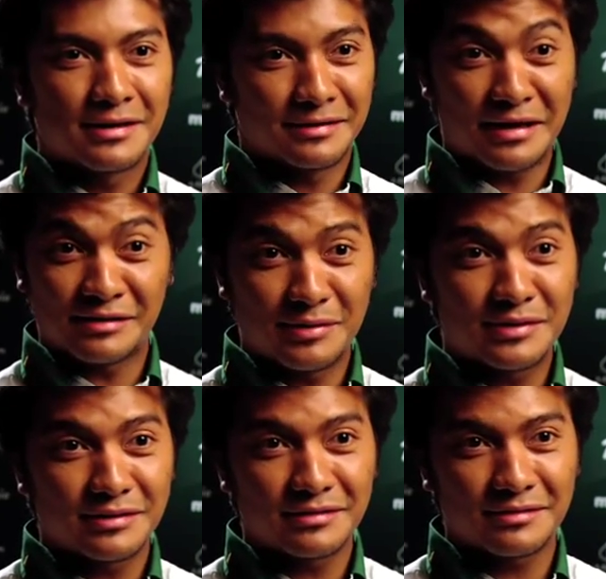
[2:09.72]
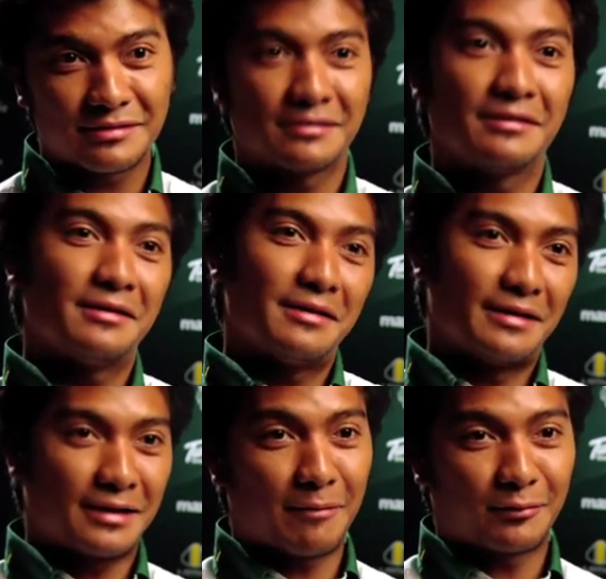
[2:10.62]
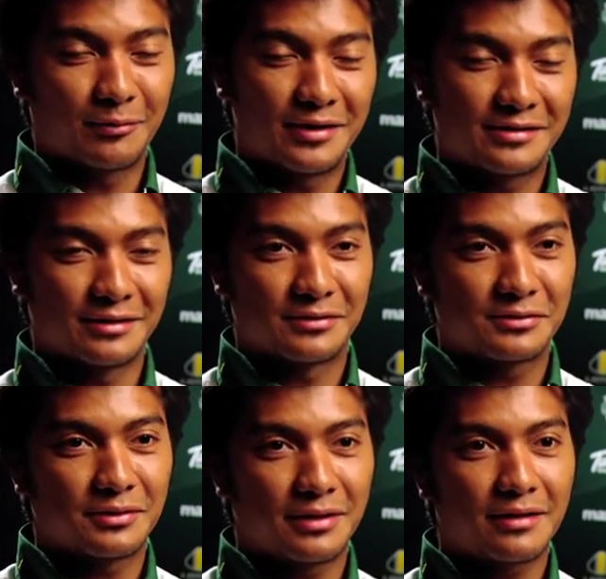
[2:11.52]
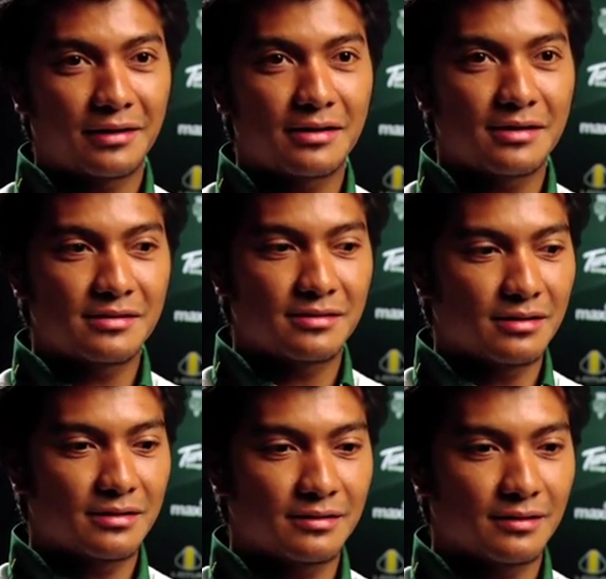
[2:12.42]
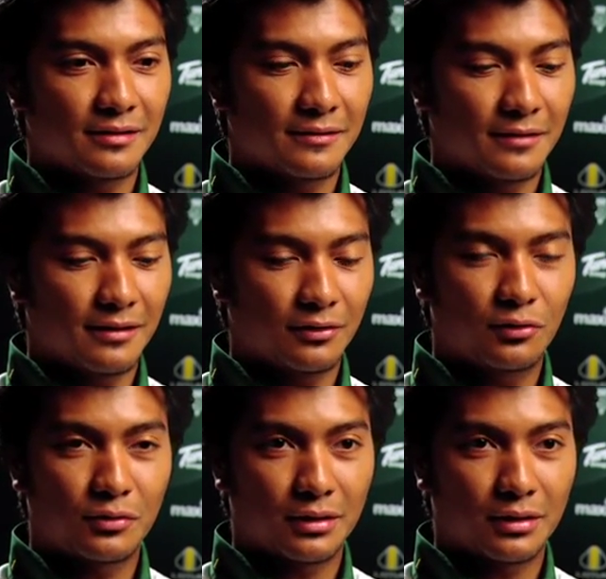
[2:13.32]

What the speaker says: nice beaches, they come to Malaysia. So I think it's a two